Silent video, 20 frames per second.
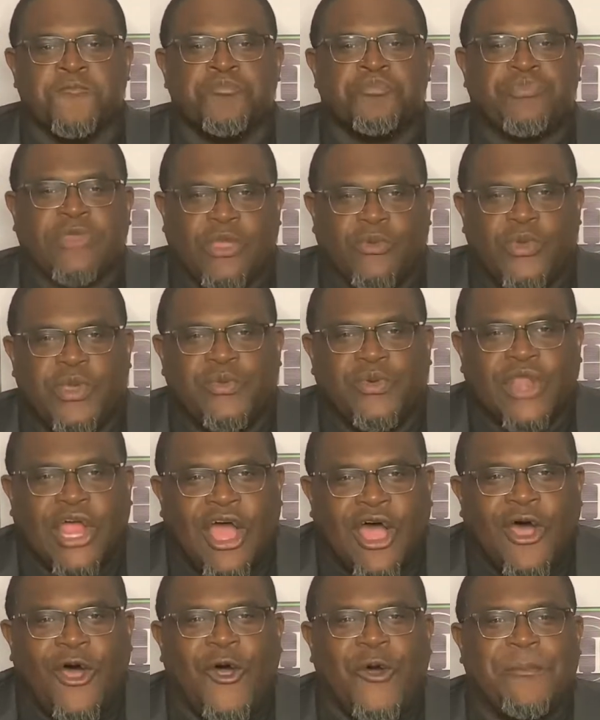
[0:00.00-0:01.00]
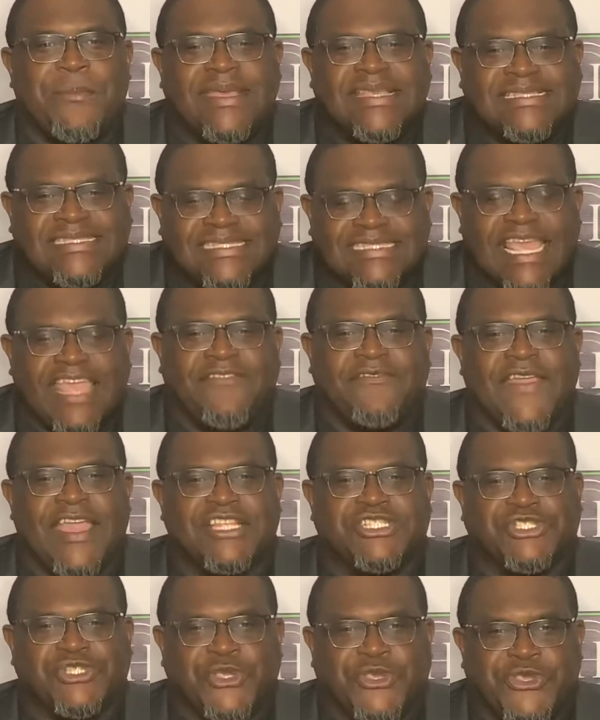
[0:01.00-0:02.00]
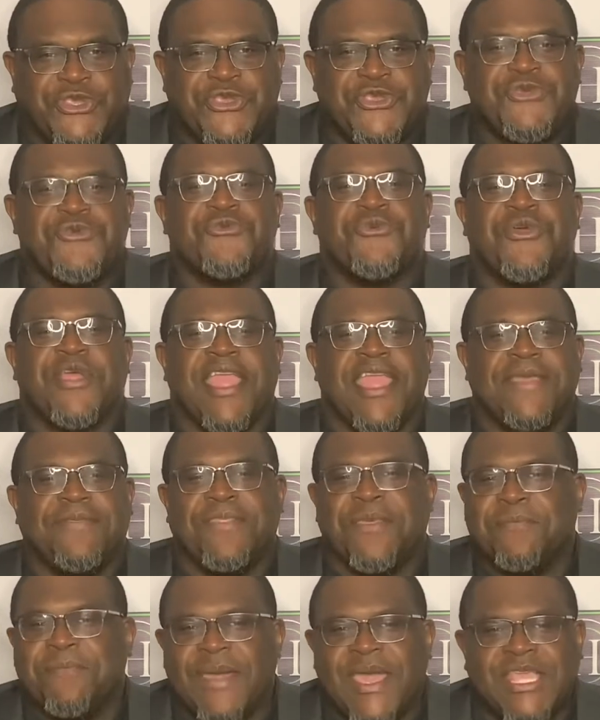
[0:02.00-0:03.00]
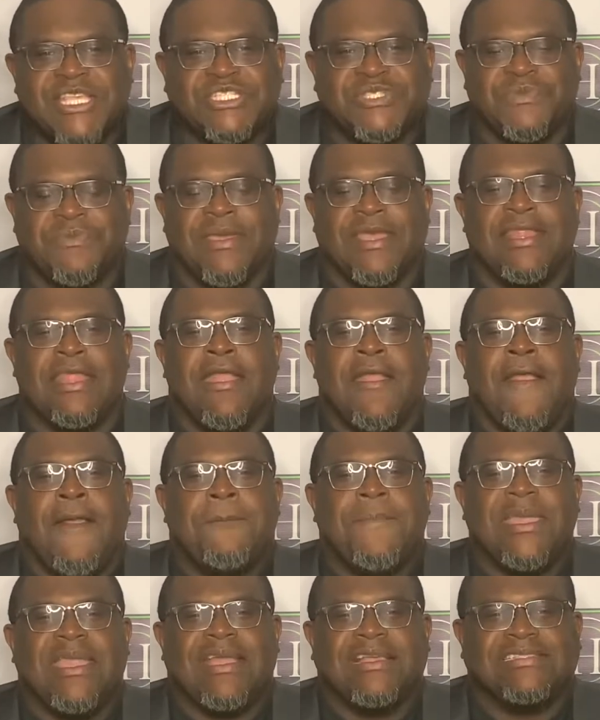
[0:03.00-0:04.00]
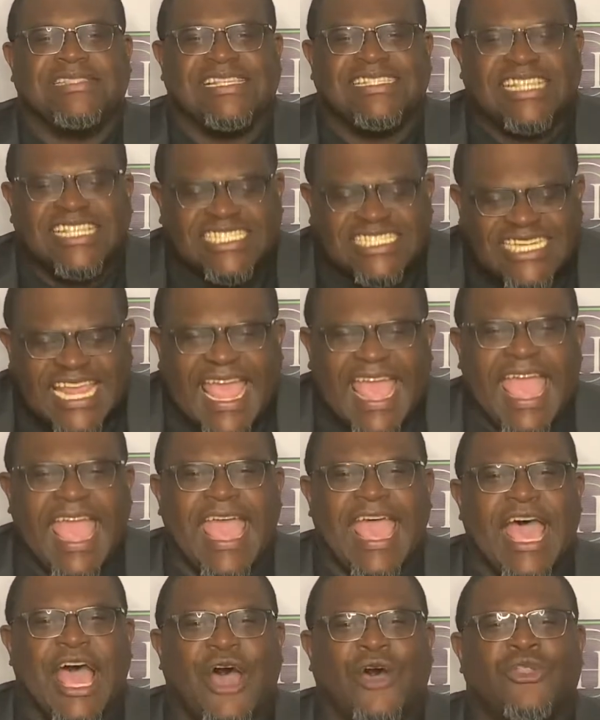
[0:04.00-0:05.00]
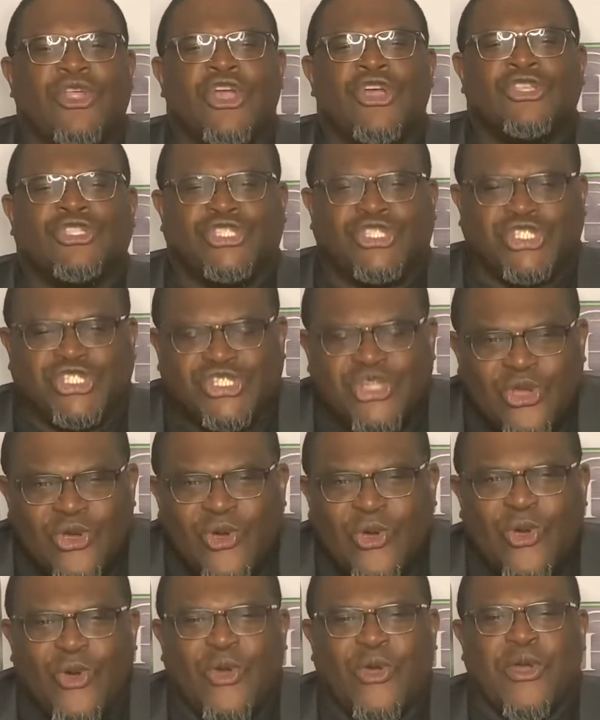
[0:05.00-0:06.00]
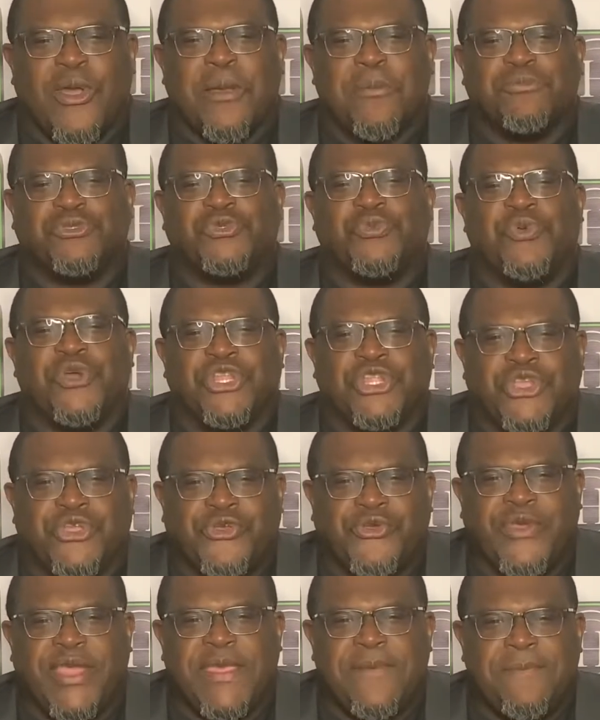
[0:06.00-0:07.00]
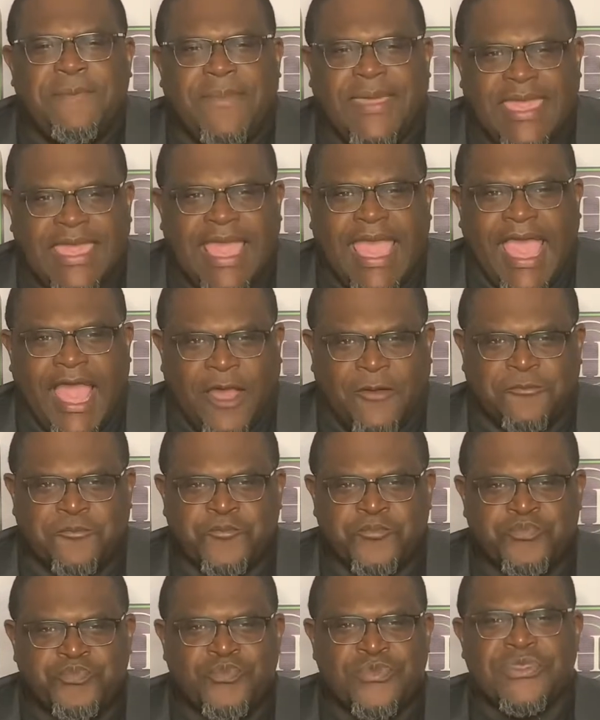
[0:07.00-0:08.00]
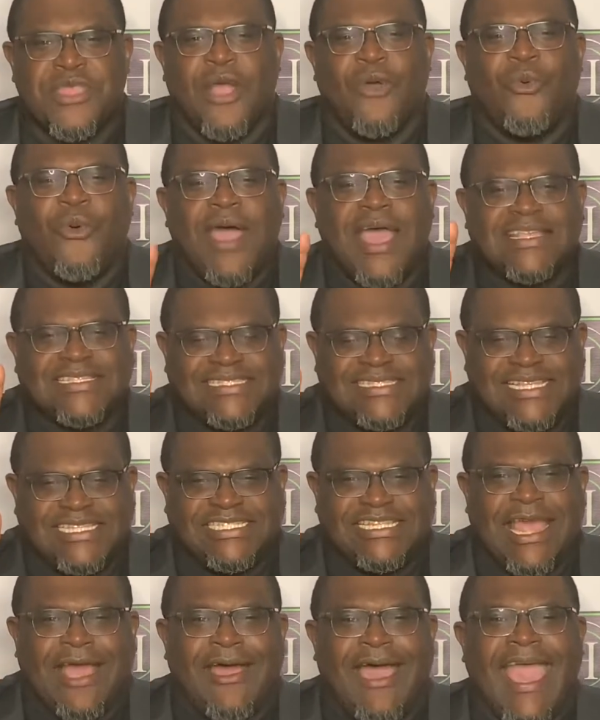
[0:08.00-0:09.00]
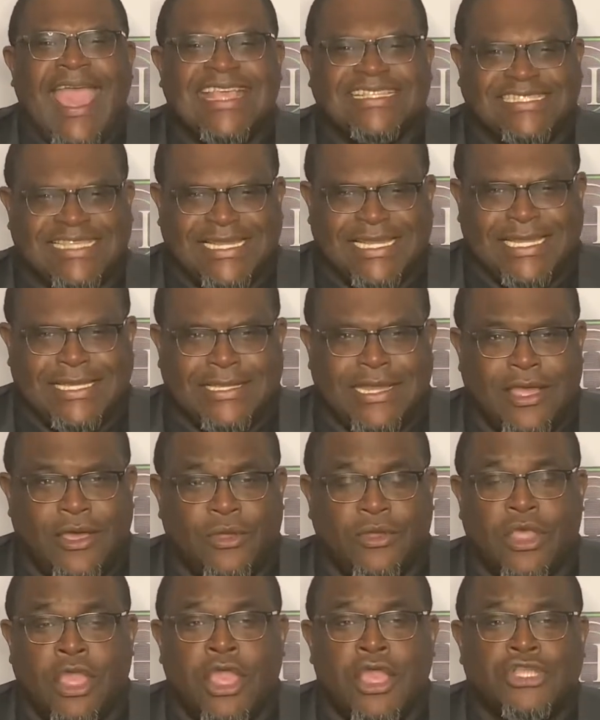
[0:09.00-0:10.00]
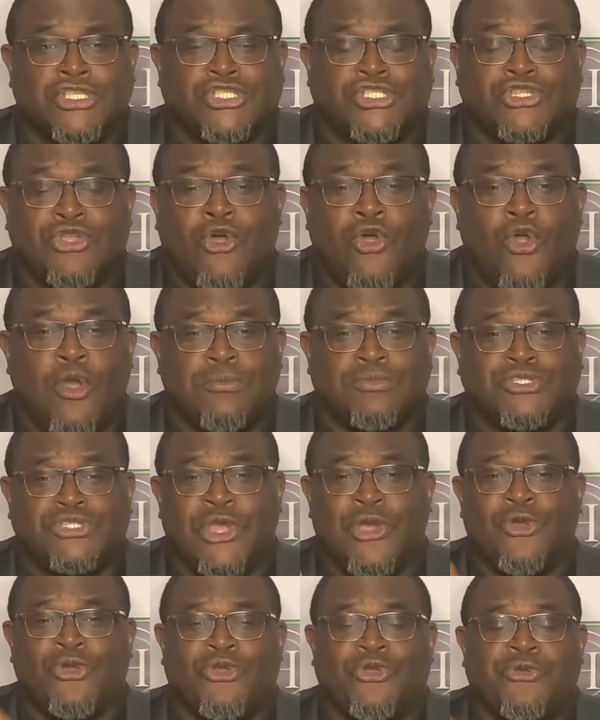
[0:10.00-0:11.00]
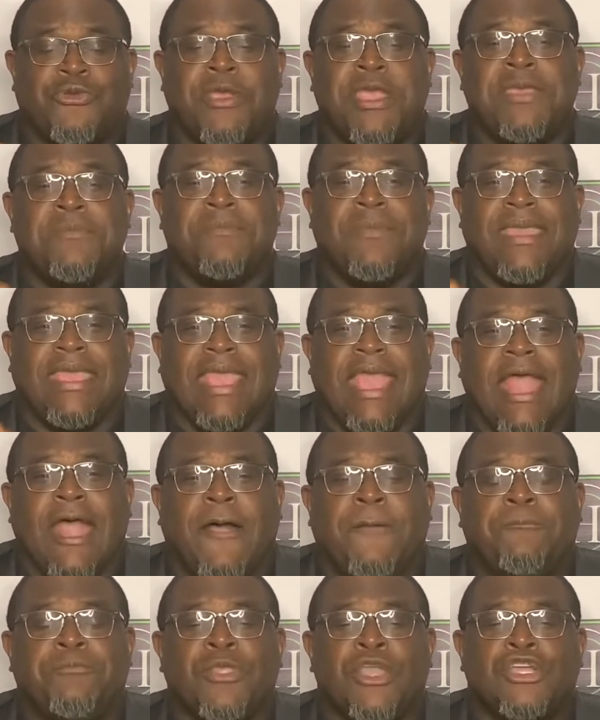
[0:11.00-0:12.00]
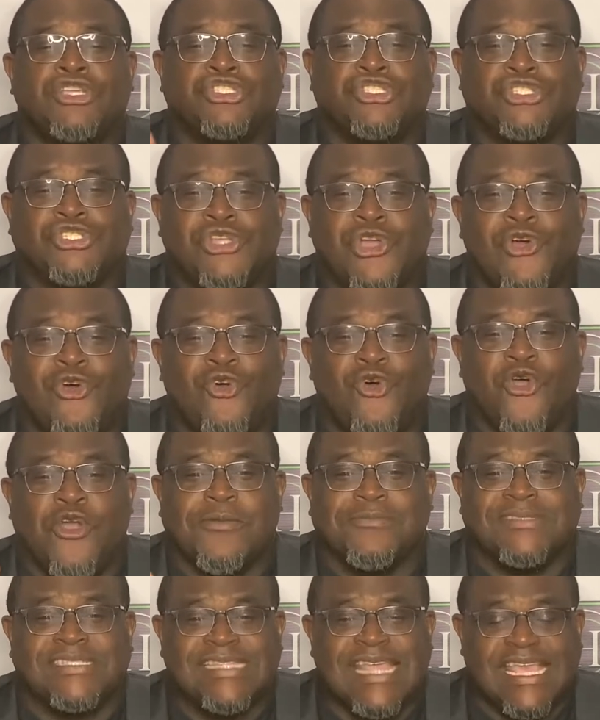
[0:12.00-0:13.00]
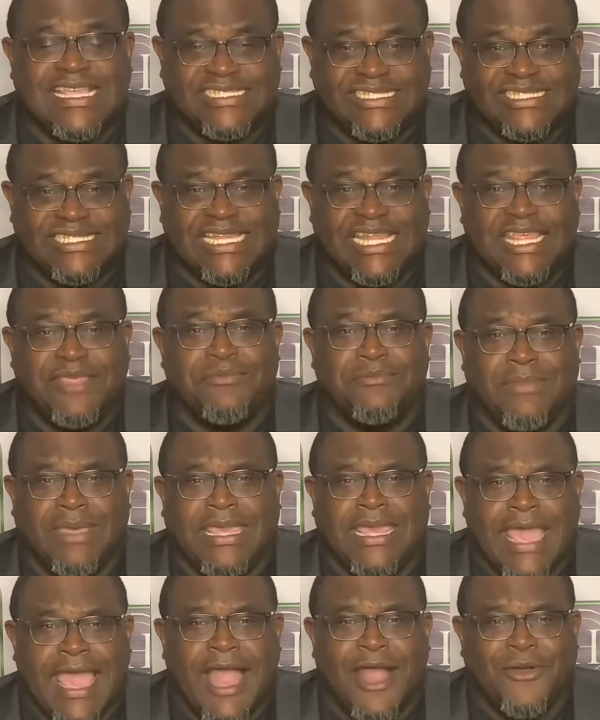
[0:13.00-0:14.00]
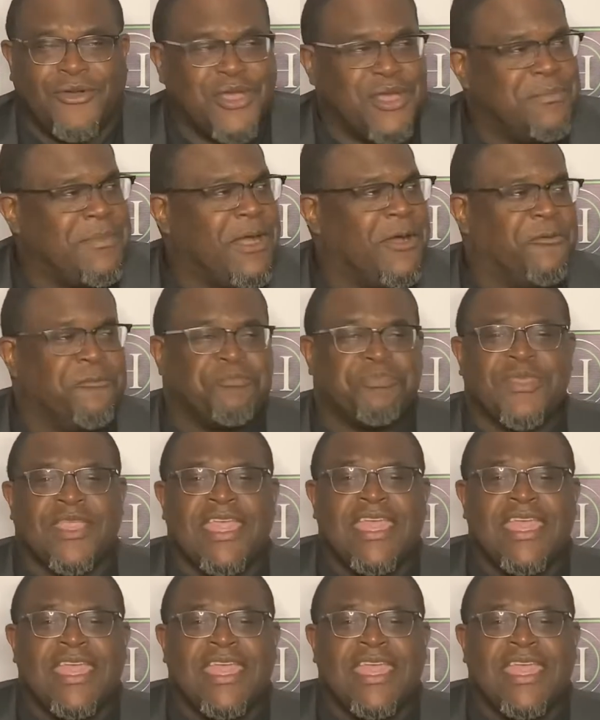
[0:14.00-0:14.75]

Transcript: you know, we would all be safe and secure in the basement because as a child, storms would creep me out. Now, watch this, y'all. As an adult, storms don't creep me out, storms, they sleep me out. Come on.